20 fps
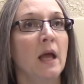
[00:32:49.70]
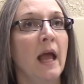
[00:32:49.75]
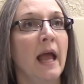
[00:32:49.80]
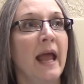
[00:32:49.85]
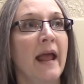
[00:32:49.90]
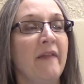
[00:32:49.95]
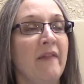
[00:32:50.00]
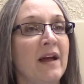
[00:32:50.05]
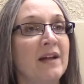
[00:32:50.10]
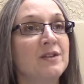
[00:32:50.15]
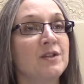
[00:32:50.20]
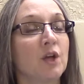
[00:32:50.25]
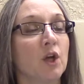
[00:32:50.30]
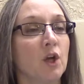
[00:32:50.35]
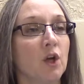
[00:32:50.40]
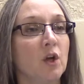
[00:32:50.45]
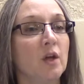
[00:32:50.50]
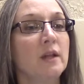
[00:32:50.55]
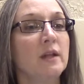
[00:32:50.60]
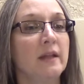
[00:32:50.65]
And that's a
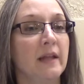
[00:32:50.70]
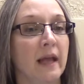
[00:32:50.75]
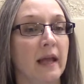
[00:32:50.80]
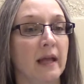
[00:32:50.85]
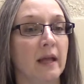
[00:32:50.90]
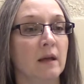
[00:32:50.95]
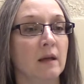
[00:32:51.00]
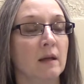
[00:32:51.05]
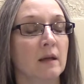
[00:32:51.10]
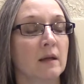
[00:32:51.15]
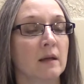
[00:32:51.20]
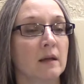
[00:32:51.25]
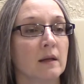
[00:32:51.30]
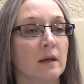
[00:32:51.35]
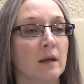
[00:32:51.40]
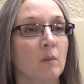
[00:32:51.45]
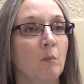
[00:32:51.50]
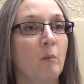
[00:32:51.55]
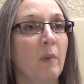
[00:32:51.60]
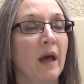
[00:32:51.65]
good thing,
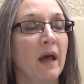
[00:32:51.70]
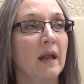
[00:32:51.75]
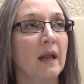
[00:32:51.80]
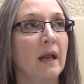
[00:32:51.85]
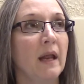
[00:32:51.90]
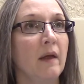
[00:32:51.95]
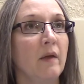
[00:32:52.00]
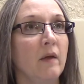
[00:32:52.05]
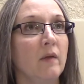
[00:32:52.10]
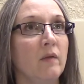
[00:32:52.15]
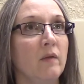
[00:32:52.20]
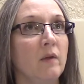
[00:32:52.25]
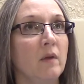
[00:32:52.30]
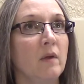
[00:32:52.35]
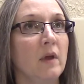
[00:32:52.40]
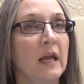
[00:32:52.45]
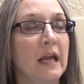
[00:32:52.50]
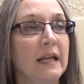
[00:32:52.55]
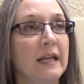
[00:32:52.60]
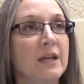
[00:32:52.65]
but
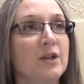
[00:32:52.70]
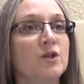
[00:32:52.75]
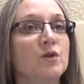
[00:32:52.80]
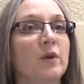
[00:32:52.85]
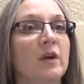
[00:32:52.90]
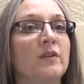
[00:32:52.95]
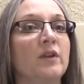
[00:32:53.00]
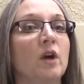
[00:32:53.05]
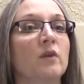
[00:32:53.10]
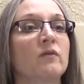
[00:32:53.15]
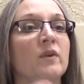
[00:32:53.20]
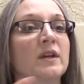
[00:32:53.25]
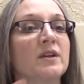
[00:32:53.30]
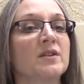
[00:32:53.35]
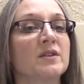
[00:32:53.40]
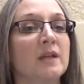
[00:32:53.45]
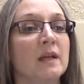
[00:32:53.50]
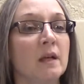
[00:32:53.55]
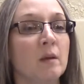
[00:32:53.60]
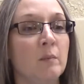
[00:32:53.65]
any strength
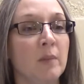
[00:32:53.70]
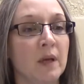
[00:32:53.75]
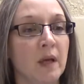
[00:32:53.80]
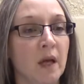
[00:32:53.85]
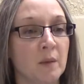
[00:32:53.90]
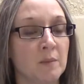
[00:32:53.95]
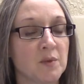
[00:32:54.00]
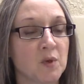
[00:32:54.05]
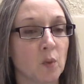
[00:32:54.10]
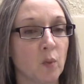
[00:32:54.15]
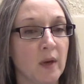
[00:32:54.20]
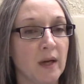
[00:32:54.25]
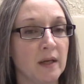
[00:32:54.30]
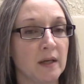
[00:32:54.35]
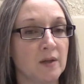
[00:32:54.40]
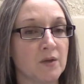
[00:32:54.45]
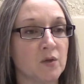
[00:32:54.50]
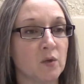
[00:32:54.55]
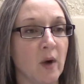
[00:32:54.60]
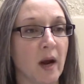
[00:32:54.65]
overextended becomes a
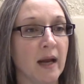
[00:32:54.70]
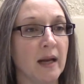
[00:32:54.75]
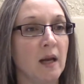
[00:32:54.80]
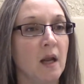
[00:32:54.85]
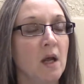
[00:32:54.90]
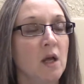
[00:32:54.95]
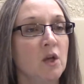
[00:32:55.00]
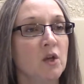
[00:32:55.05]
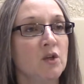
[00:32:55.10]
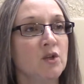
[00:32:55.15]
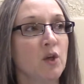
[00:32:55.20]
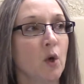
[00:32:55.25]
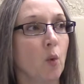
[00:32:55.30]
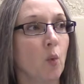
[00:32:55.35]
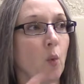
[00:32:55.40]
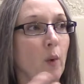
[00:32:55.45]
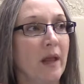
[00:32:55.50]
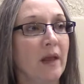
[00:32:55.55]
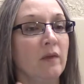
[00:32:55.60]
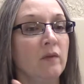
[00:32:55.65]
weakness, right? Mm-hmm. So
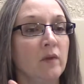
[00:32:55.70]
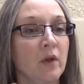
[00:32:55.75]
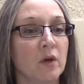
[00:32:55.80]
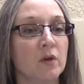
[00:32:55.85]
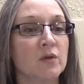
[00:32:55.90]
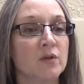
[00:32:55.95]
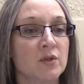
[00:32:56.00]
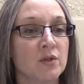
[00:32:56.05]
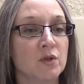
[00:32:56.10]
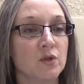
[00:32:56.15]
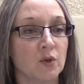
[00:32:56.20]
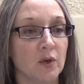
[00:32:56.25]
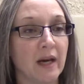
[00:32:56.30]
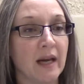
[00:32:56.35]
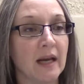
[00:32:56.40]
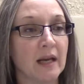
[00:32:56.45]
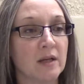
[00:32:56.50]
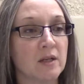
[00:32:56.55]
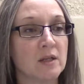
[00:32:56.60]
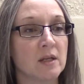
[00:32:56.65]
when those
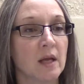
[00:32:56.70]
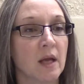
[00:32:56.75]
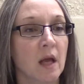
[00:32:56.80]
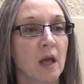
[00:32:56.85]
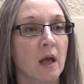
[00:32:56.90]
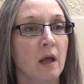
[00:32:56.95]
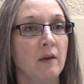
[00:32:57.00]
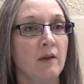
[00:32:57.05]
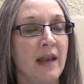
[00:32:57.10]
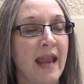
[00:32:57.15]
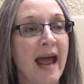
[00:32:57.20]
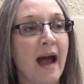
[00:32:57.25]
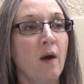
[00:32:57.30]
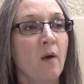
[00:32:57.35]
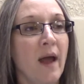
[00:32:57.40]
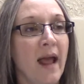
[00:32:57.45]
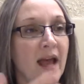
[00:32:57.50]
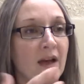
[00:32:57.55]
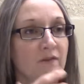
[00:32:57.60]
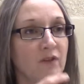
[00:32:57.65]
strengths now
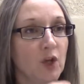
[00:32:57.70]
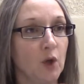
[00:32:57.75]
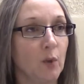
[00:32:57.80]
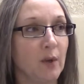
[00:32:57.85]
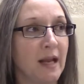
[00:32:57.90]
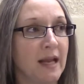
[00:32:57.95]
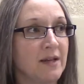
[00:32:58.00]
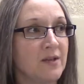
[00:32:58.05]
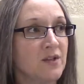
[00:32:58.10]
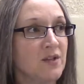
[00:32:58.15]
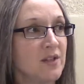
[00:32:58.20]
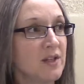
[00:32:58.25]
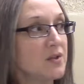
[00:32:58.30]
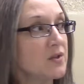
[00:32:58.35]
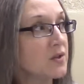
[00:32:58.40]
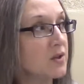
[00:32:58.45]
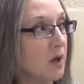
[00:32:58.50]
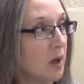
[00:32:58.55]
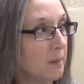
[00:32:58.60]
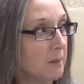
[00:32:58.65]
have you in a
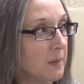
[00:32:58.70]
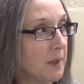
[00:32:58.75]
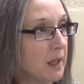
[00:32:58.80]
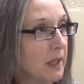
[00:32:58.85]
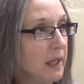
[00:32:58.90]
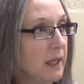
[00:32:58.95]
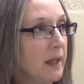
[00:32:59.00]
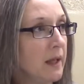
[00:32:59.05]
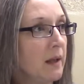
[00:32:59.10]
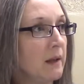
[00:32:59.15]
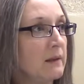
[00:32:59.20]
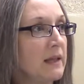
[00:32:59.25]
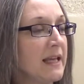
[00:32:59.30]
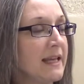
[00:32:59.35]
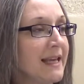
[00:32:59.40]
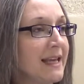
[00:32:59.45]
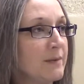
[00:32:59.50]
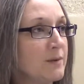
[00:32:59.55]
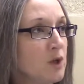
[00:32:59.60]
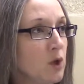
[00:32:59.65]
system that
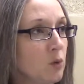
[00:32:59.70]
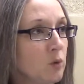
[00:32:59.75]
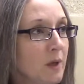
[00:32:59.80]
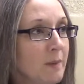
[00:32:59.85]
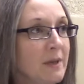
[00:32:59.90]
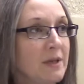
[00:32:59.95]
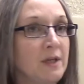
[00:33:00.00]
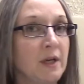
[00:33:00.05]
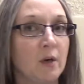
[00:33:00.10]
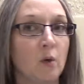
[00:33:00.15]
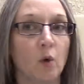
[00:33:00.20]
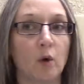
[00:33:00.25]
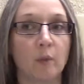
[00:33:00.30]
keeps you limited, or